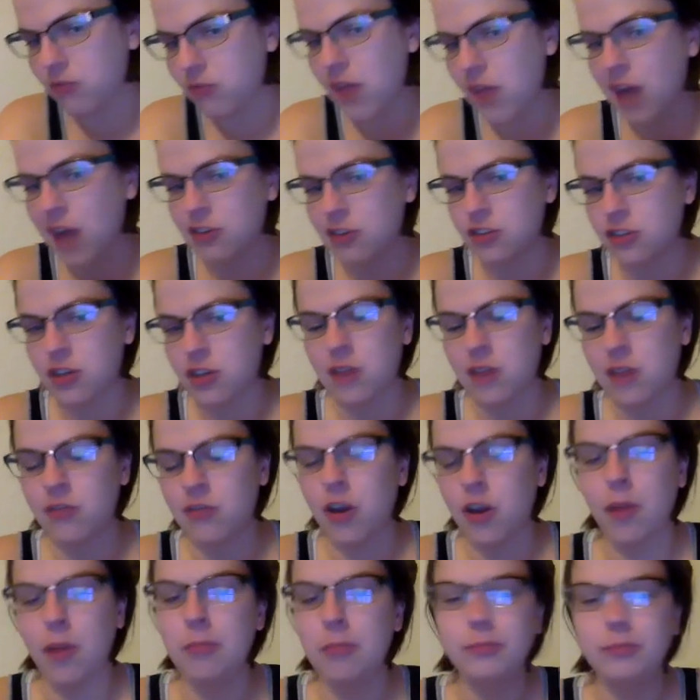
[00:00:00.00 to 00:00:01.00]
that design
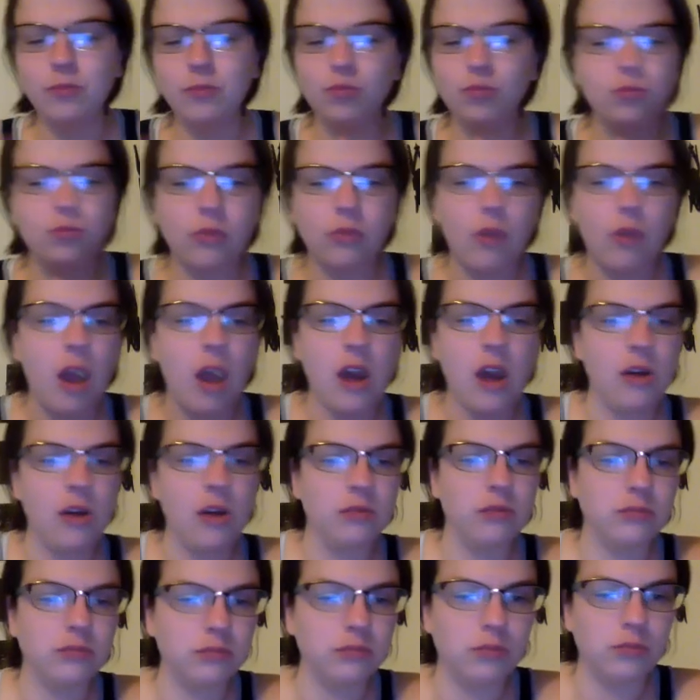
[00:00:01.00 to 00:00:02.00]
there, I
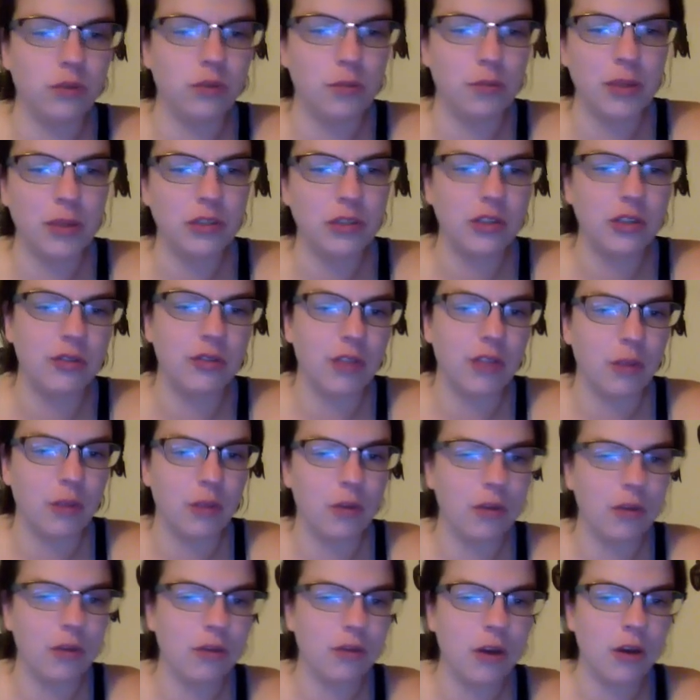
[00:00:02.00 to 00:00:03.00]
don't, the built-in thing
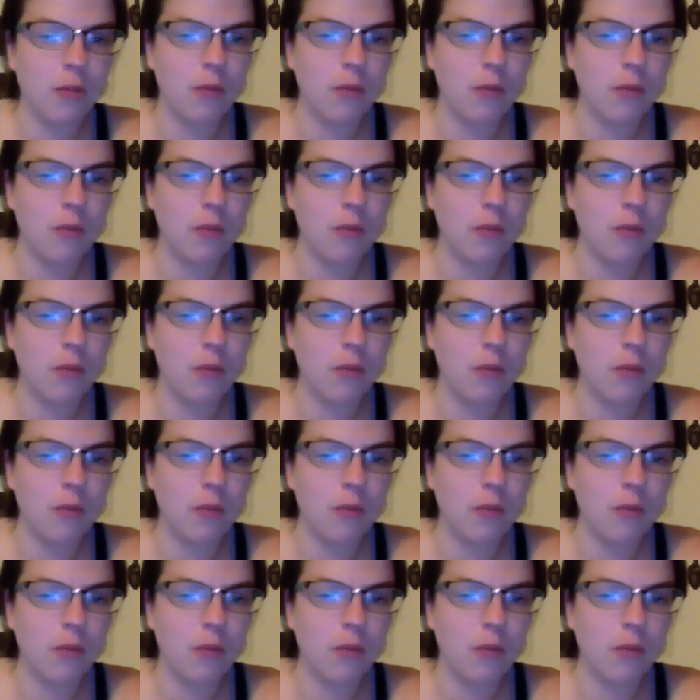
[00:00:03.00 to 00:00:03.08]
we don't need.